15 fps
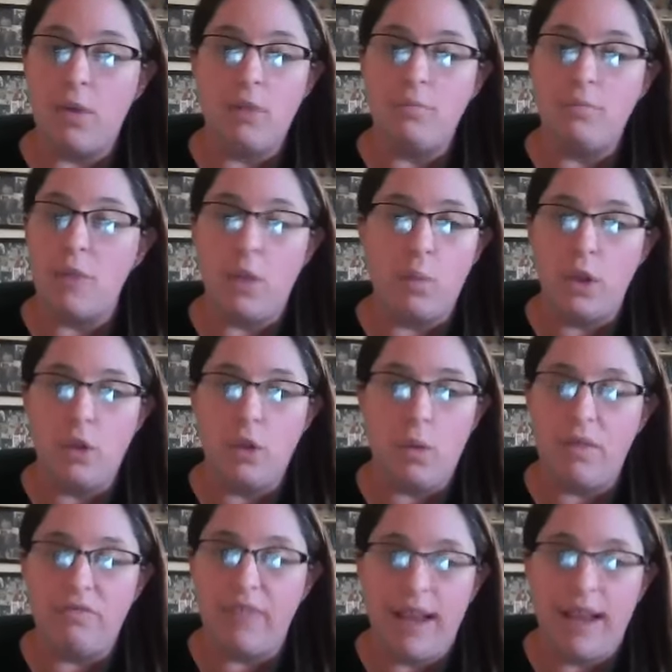you
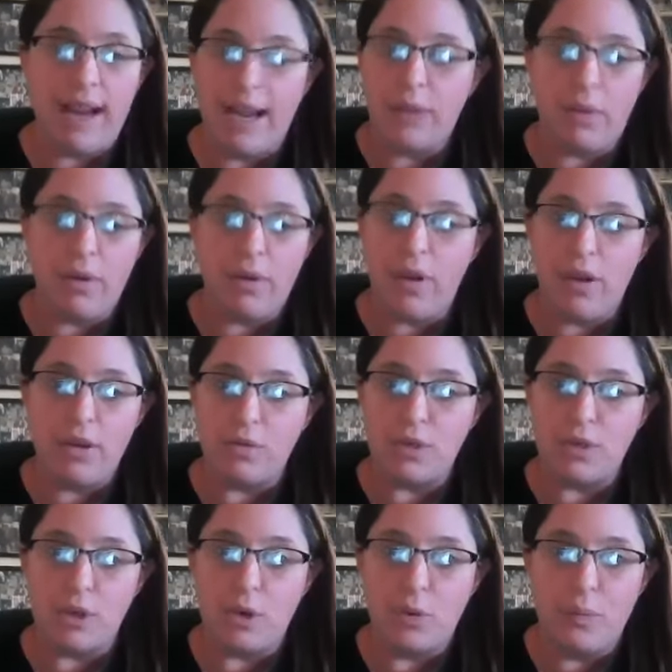won't feel it, and it won't hurt you
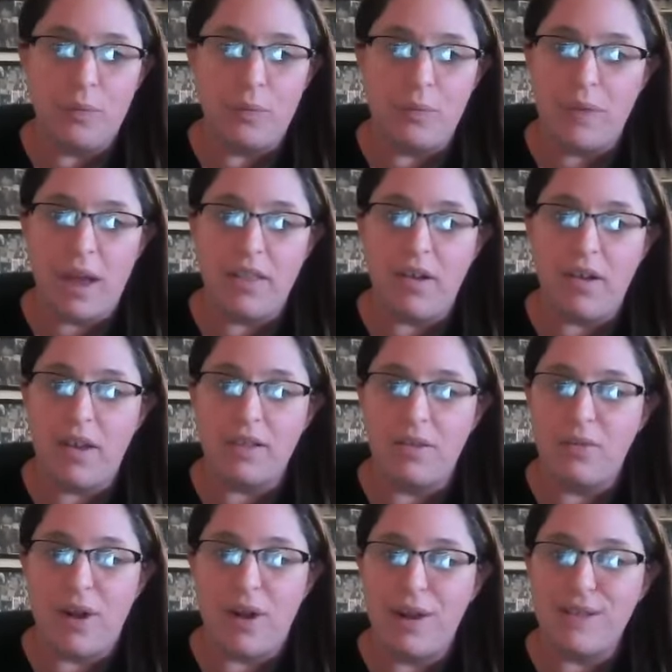at all.
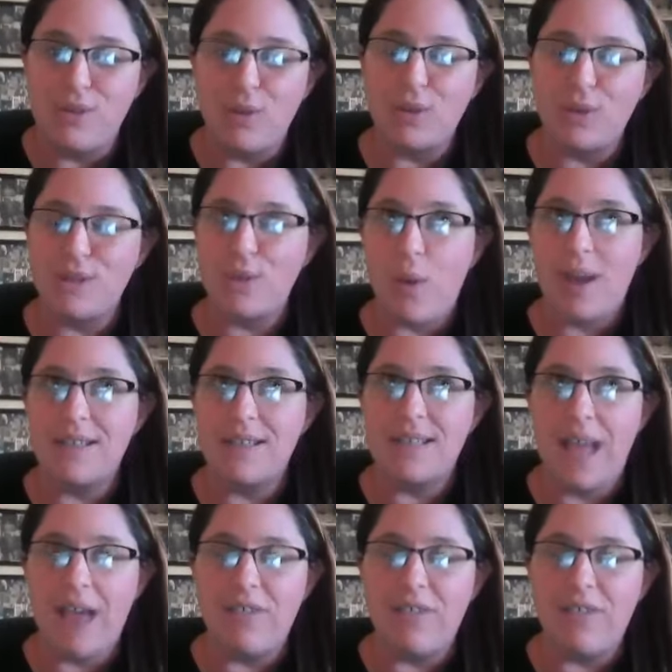It's not quite as
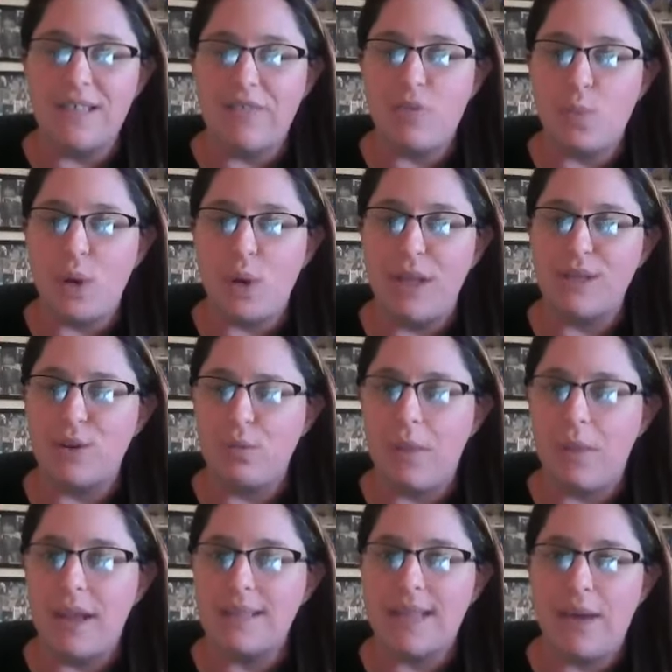scary as everybody sort of
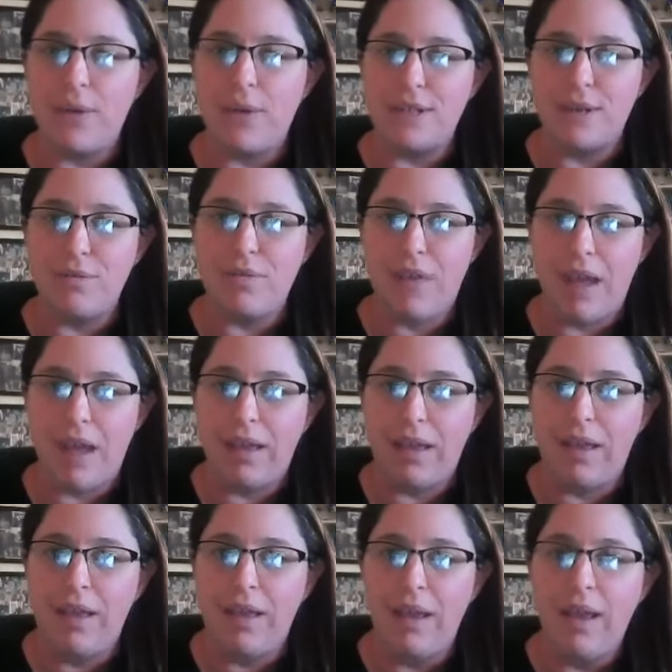makes out, I don't think.
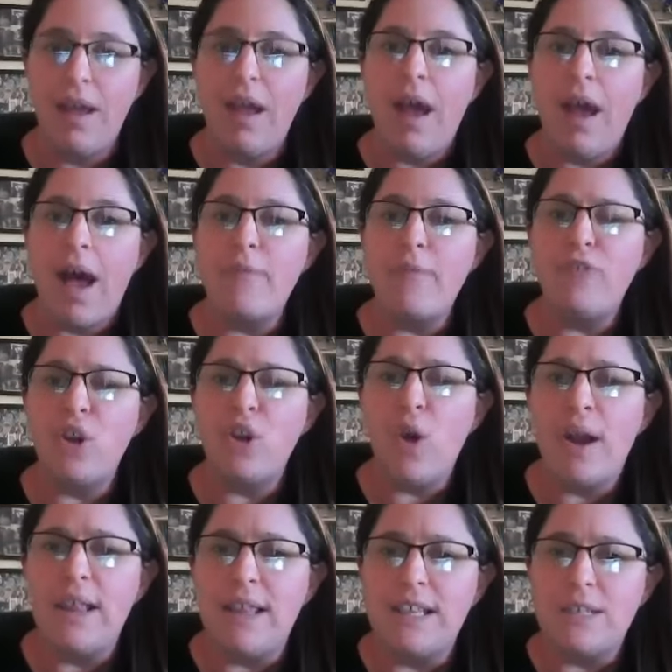Have you got
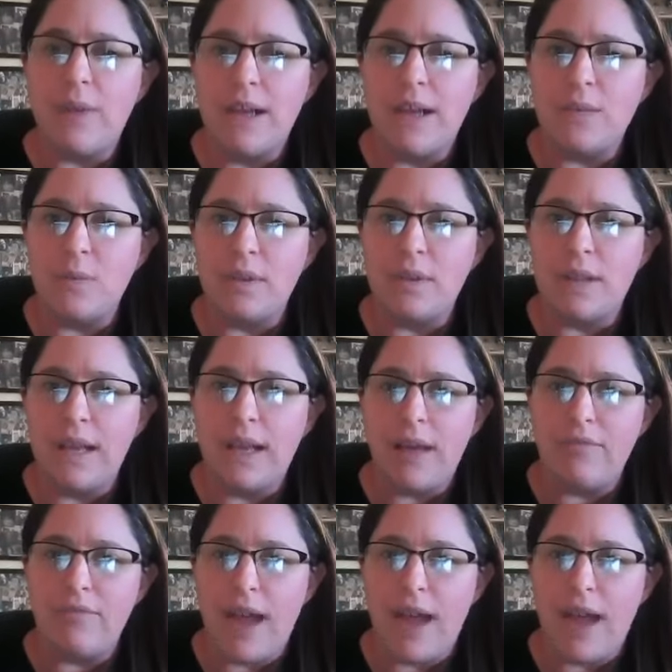anything to add with the VAT,